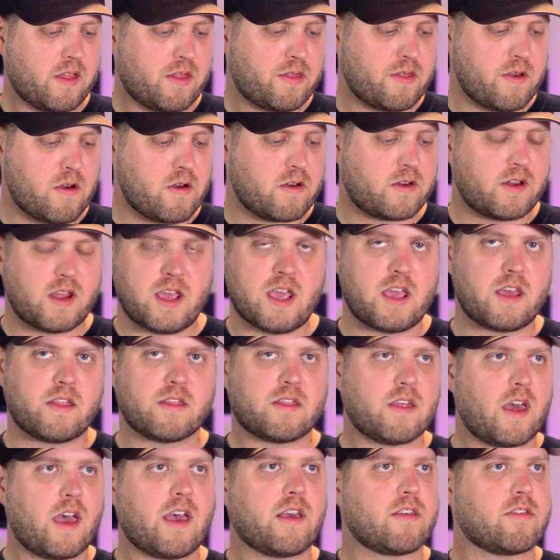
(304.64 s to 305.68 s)
the
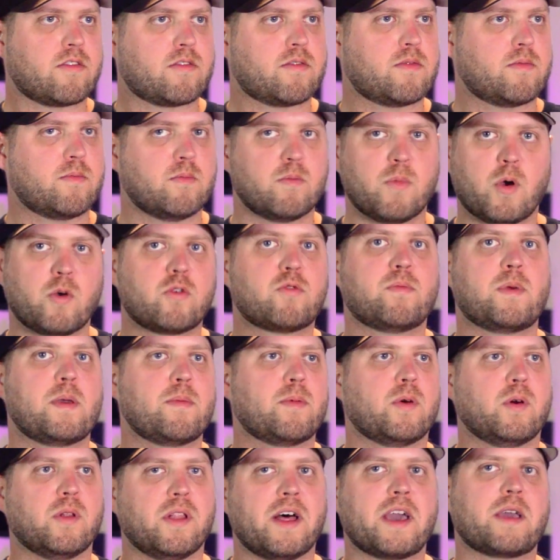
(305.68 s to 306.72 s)
13th, as most
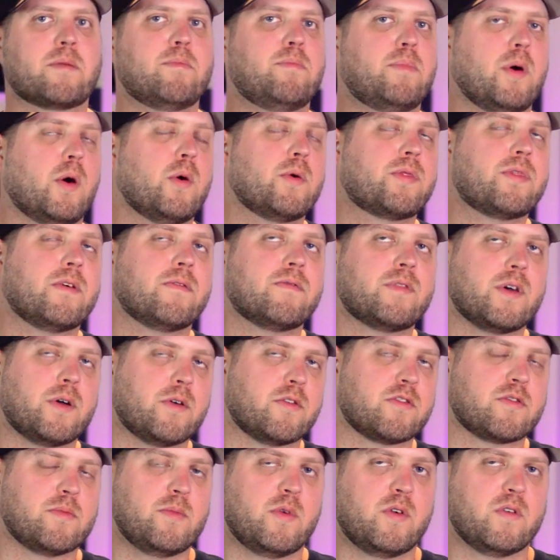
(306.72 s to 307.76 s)
people like both of
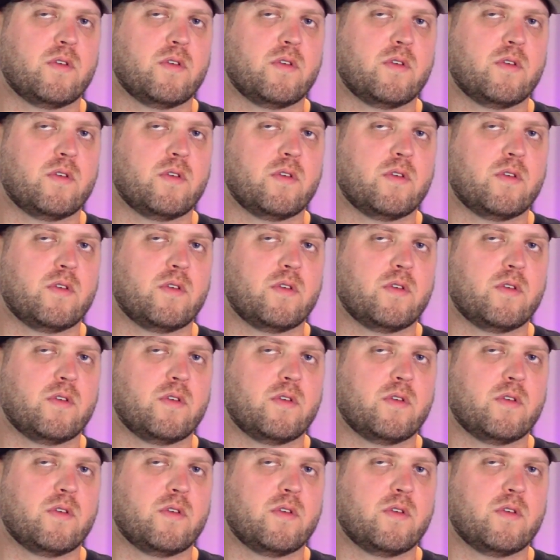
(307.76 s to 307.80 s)
those